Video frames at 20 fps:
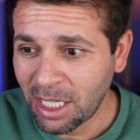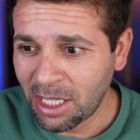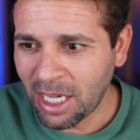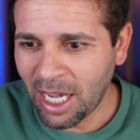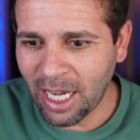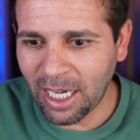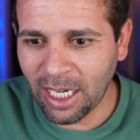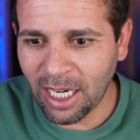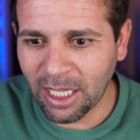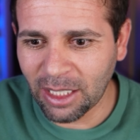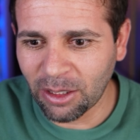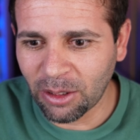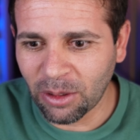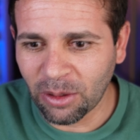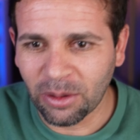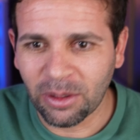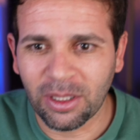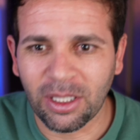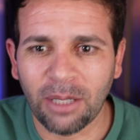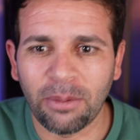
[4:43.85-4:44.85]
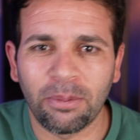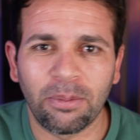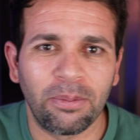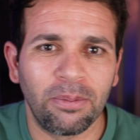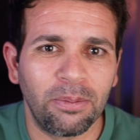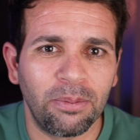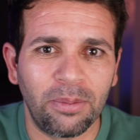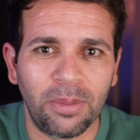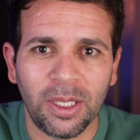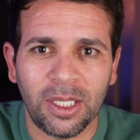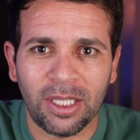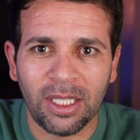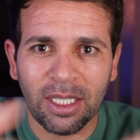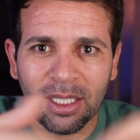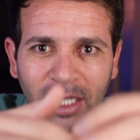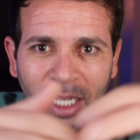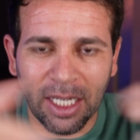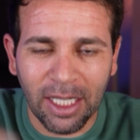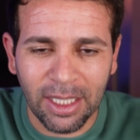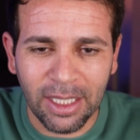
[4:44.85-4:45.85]
I don't know, 10
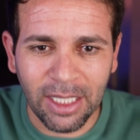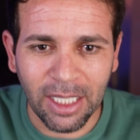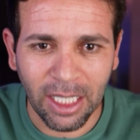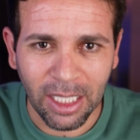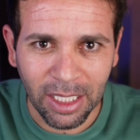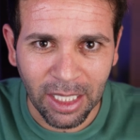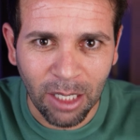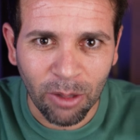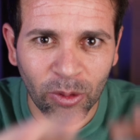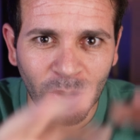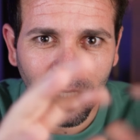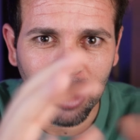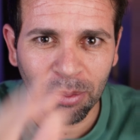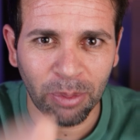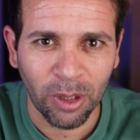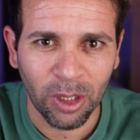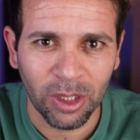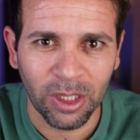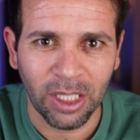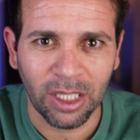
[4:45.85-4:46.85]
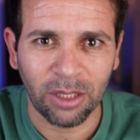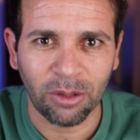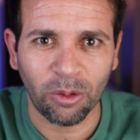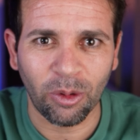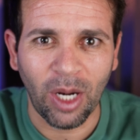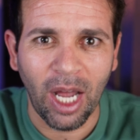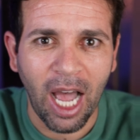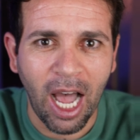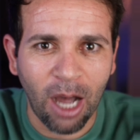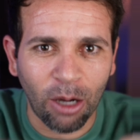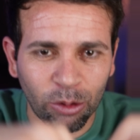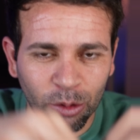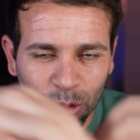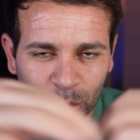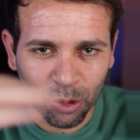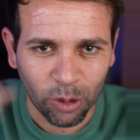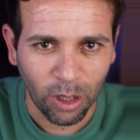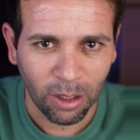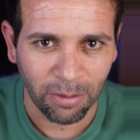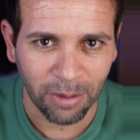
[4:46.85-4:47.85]
business idea around that project, or how to
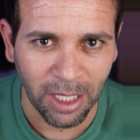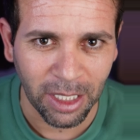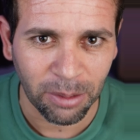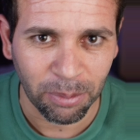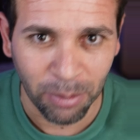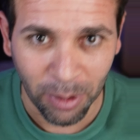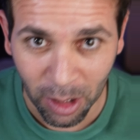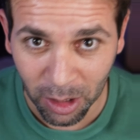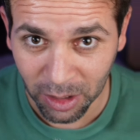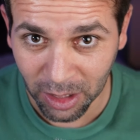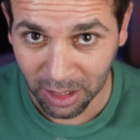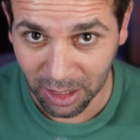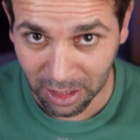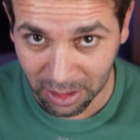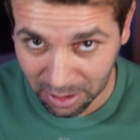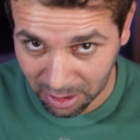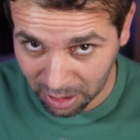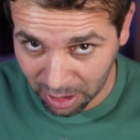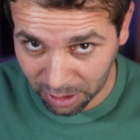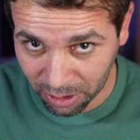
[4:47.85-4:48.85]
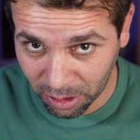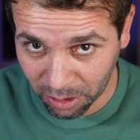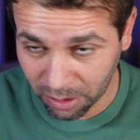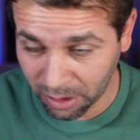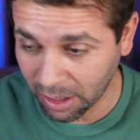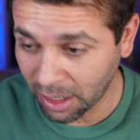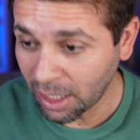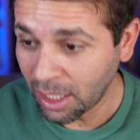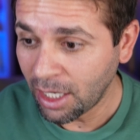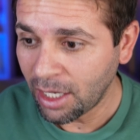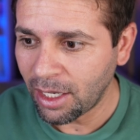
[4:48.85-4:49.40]
solve that project, etc.